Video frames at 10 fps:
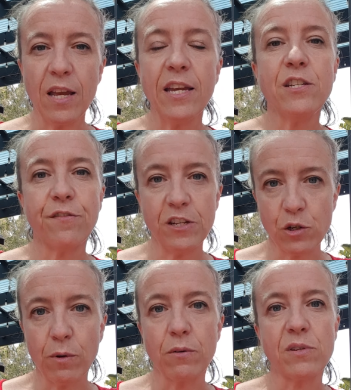
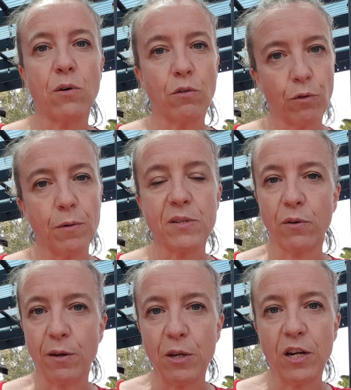individuals or groups or
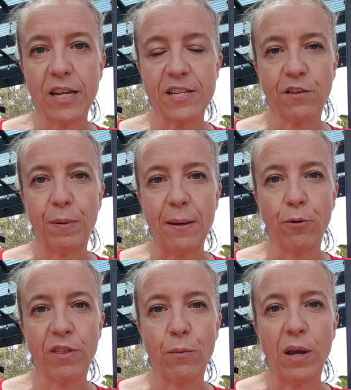communities of
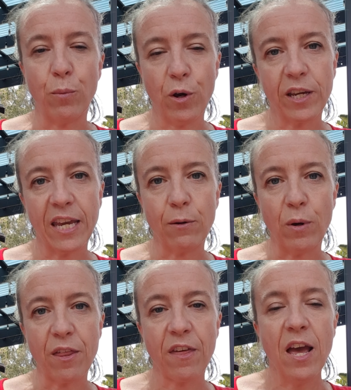people that we're working
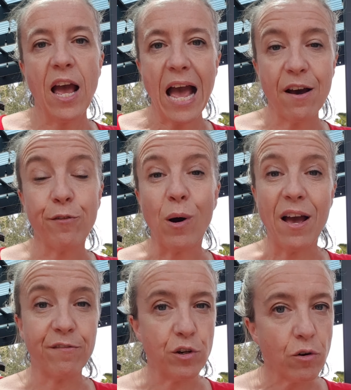with have or
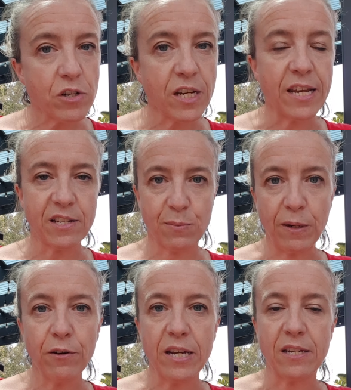have not
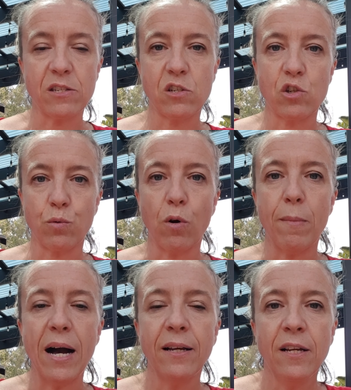experienced
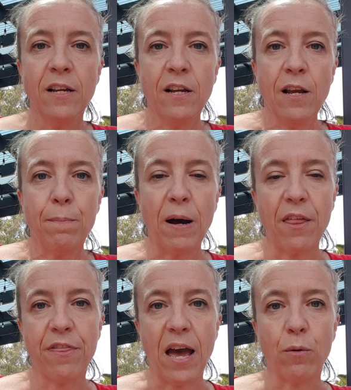trauma,
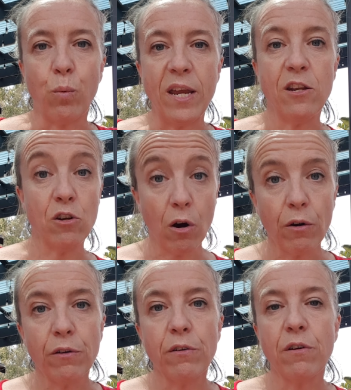but that we
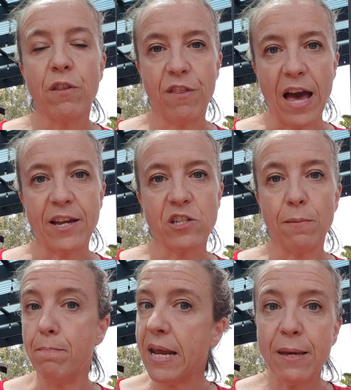know that
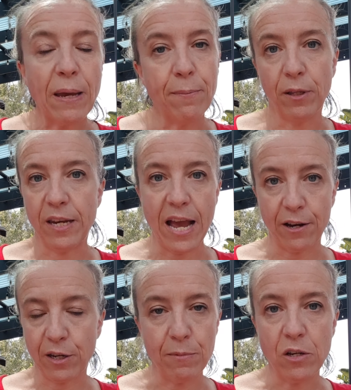many people in our
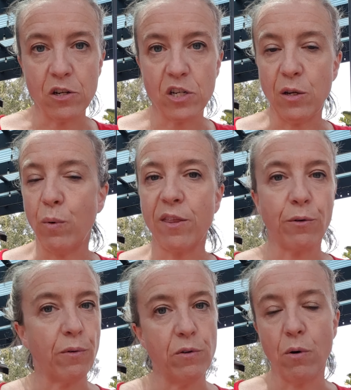community, whether
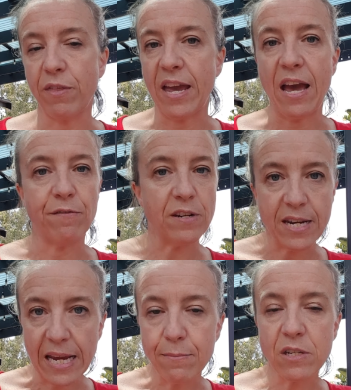or not they have
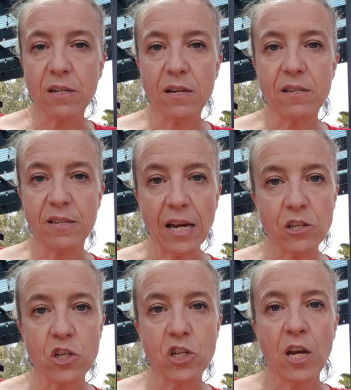named it as
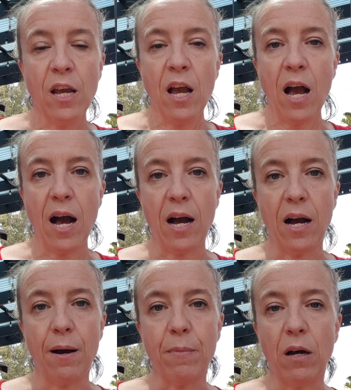such,
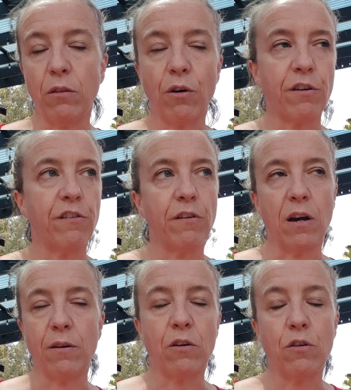
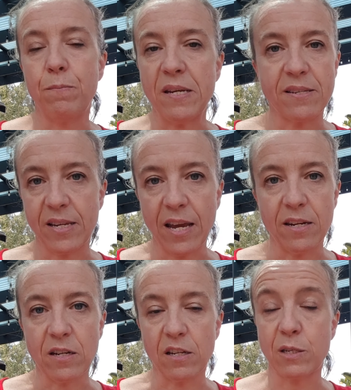it could be
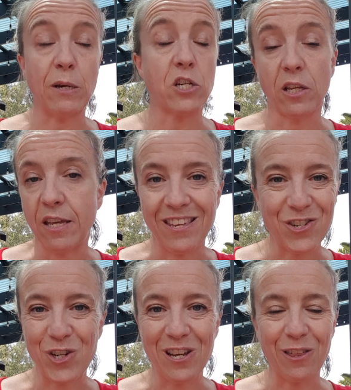said, especially
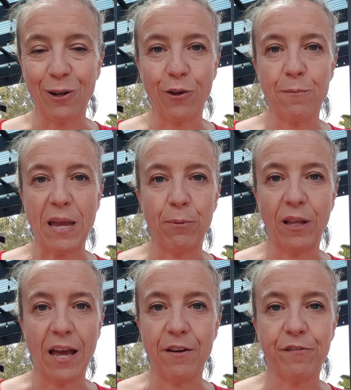this year, that a lot of people
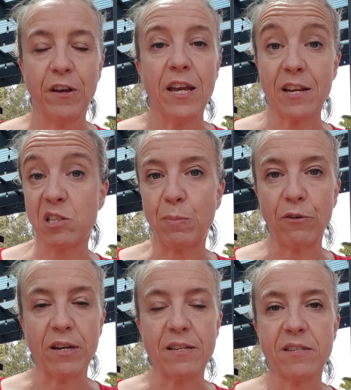have
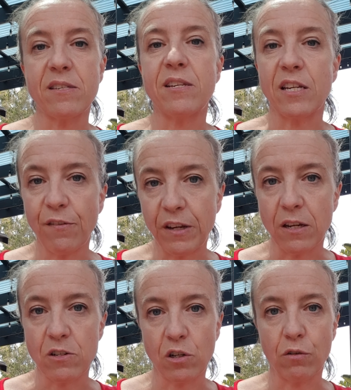experienced
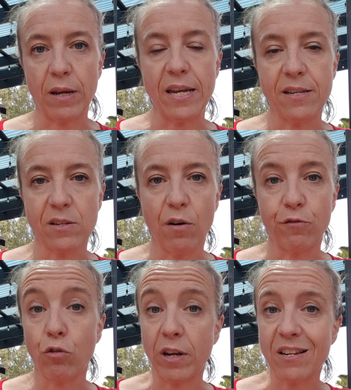significant degrees of
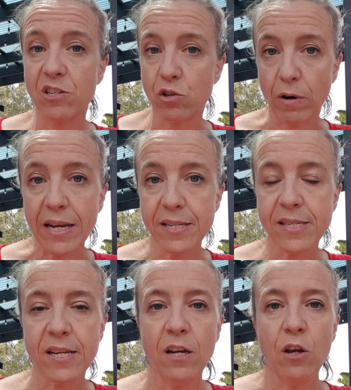chronic
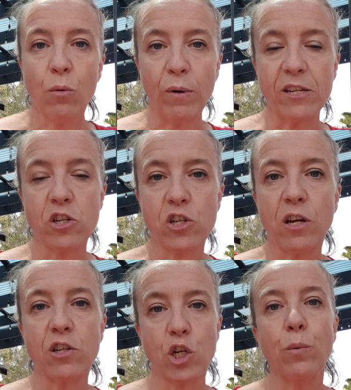stress, which
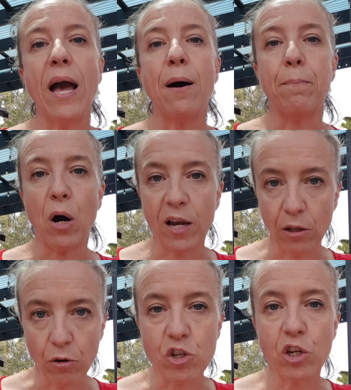to our
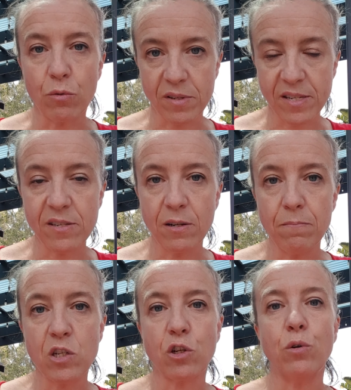biological system,
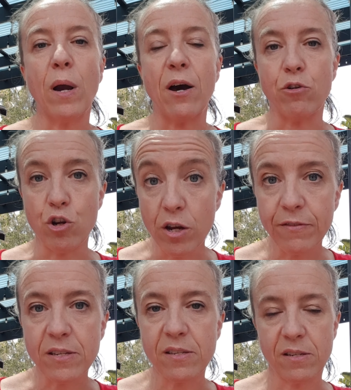to our
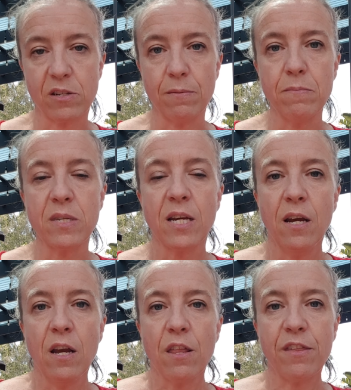nervous systems,
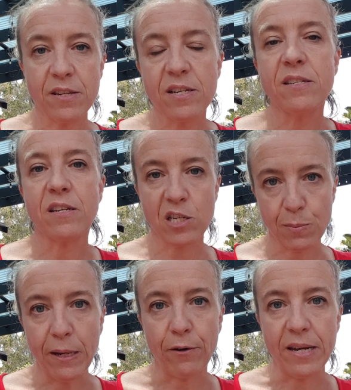this is
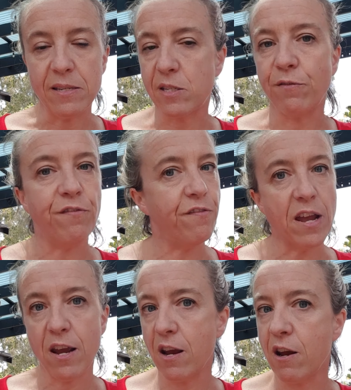experienced
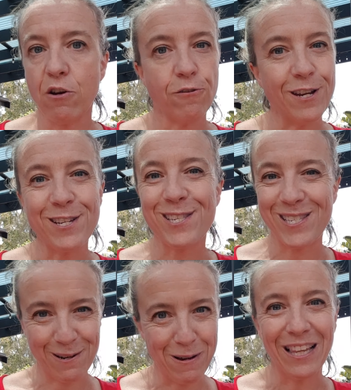very
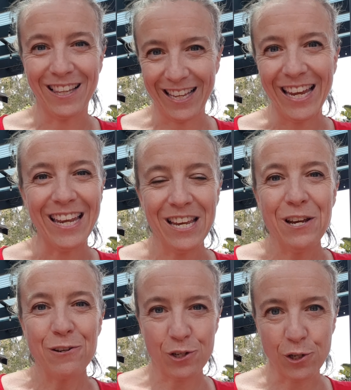similarly
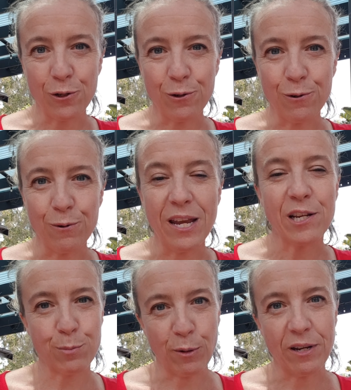to
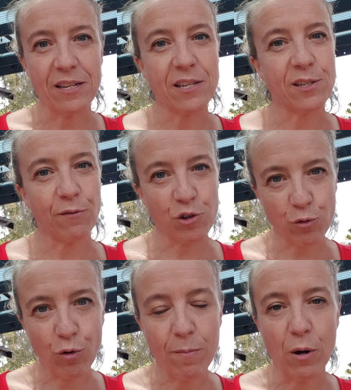experiences of
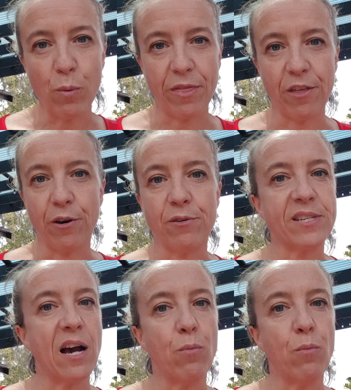trauma, whether those are